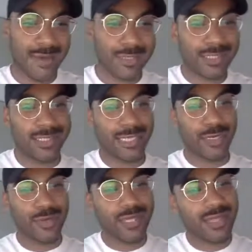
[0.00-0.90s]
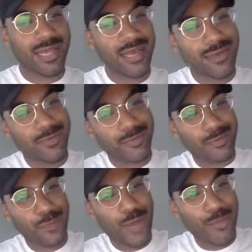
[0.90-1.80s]
how to deal with like
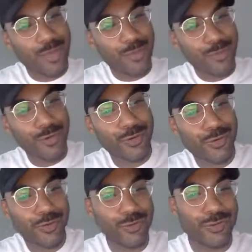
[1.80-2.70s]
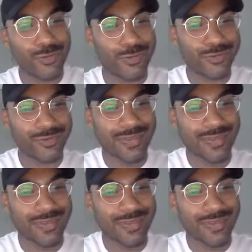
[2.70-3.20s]
white people who